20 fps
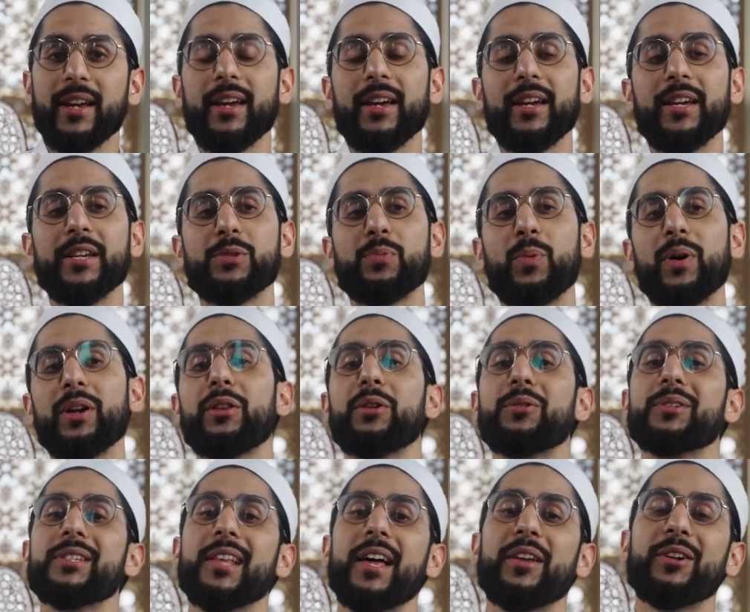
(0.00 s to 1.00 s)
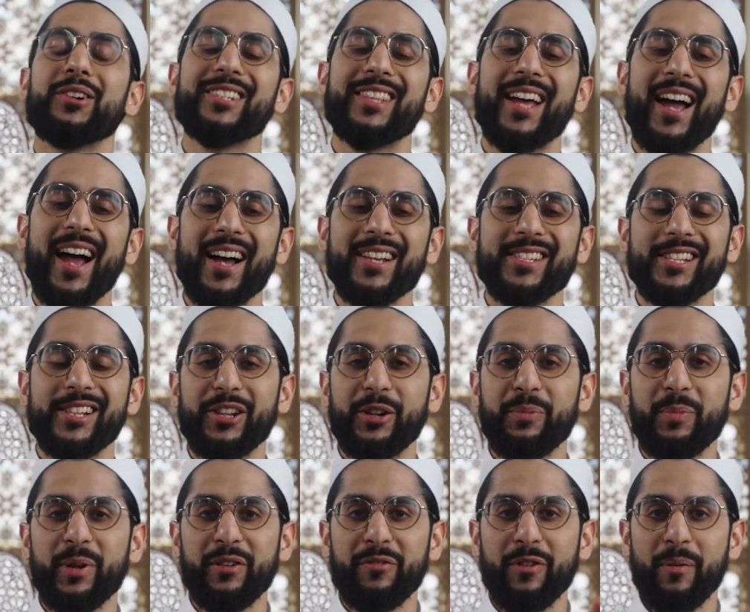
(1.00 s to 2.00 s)
is one of those letters that has a little
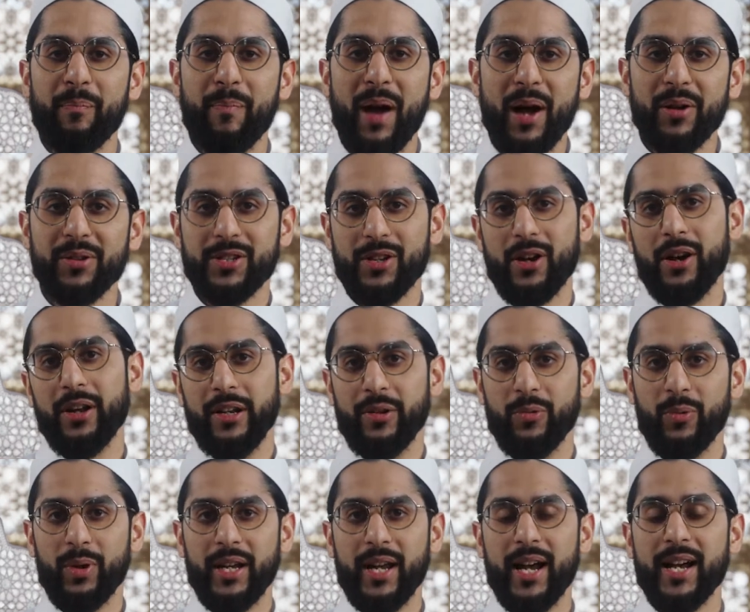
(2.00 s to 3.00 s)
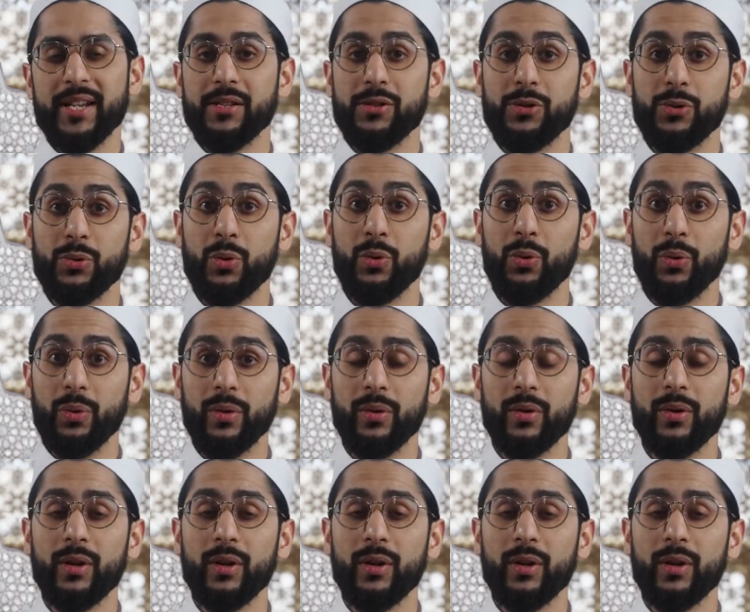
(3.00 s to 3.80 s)
bit of a bounce on it when it has a sukoon.